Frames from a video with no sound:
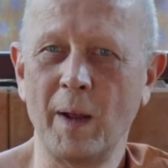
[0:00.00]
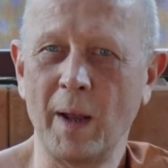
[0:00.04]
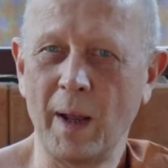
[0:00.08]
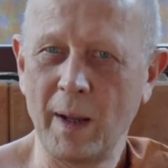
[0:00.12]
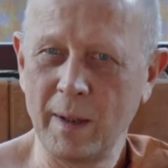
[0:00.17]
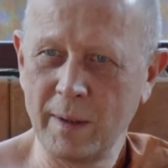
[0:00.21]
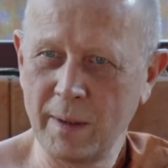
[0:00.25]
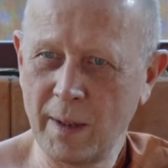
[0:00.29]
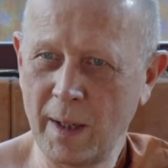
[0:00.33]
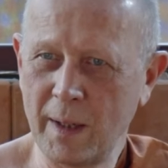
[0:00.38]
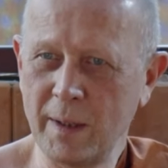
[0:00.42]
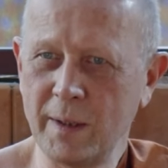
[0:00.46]

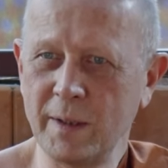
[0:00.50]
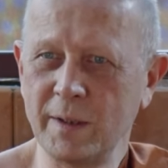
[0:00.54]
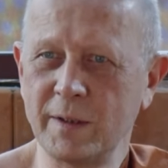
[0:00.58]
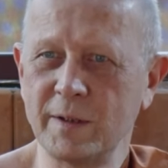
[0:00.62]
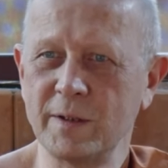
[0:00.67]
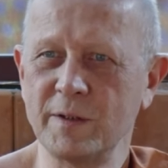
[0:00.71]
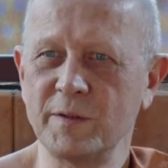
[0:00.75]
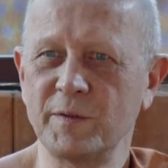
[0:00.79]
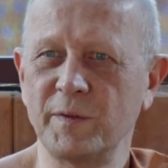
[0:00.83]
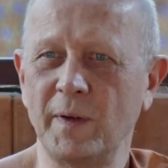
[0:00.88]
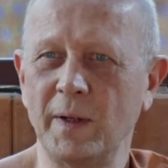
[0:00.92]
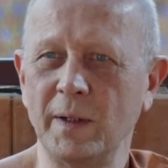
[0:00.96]
And then it
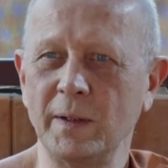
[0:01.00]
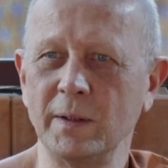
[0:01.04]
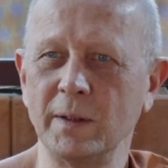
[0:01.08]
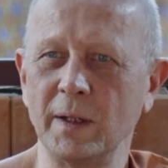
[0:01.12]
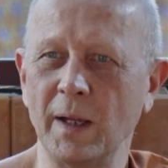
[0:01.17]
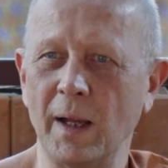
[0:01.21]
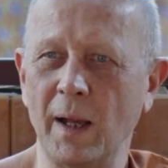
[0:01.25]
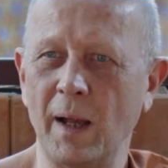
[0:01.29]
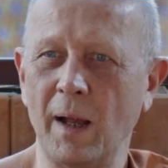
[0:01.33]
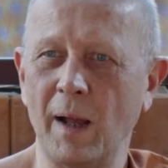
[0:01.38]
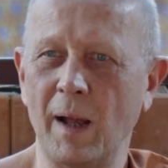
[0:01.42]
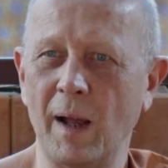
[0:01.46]
is fun,
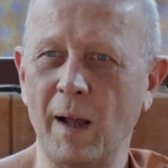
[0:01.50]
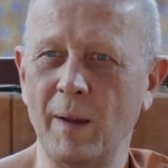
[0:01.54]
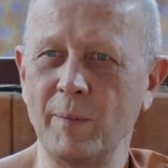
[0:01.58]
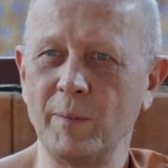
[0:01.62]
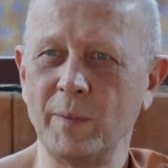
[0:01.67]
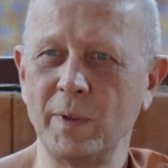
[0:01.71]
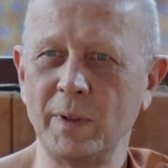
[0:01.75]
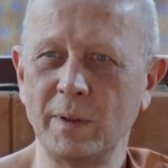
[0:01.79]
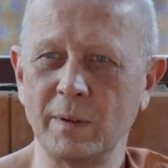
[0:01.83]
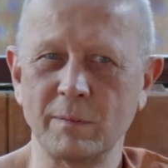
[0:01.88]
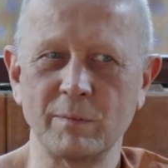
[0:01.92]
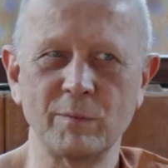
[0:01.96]
yeah? I
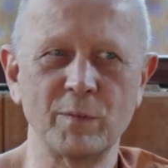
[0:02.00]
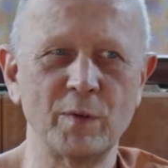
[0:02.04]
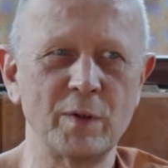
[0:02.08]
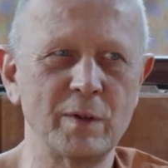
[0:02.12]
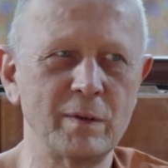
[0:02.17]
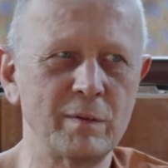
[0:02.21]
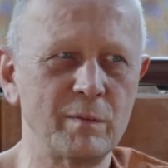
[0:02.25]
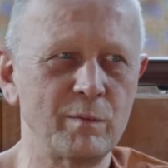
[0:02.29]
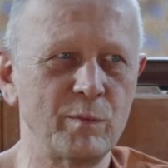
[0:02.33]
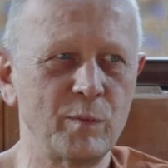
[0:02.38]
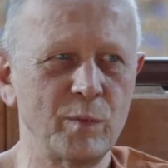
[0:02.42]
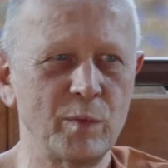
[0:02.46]
mean,
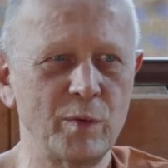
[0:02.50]
you,